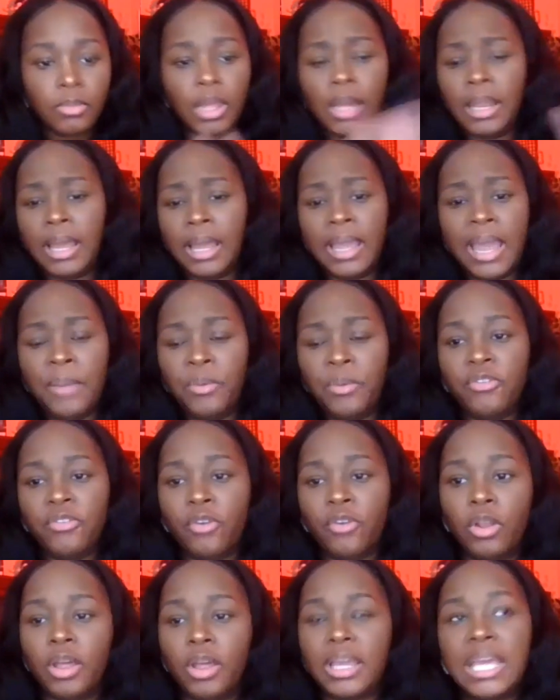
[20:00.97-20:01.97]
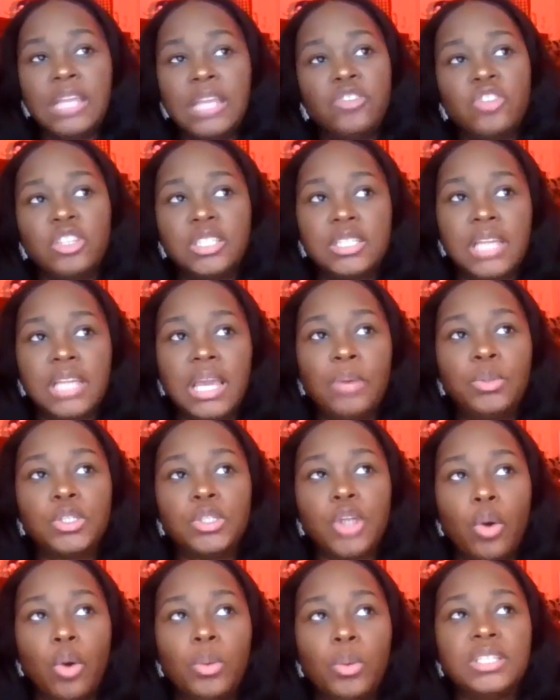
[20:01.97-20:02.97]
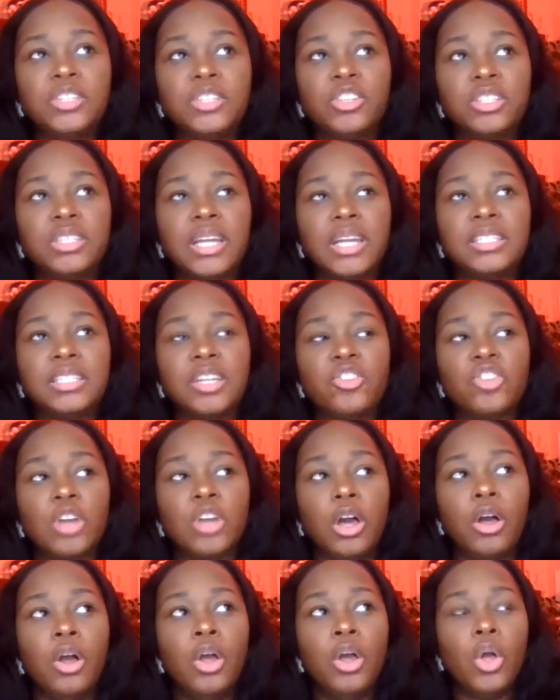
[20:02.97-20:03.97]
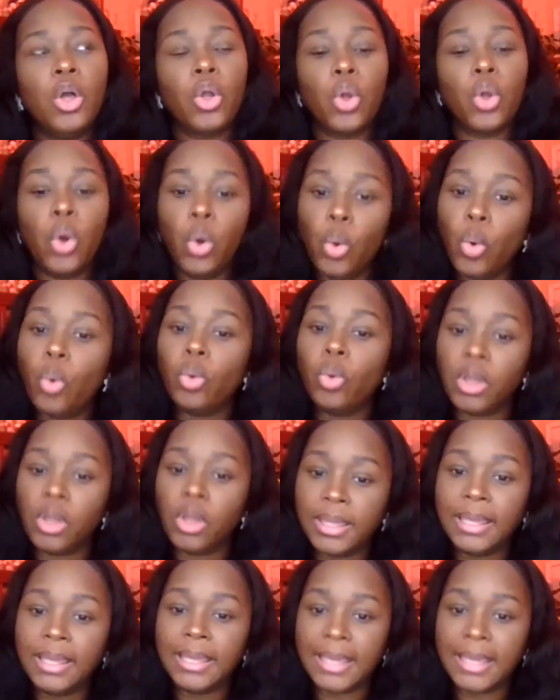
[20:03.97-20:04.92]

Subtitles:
Like Edward Furlong, he was always just like such a cool looking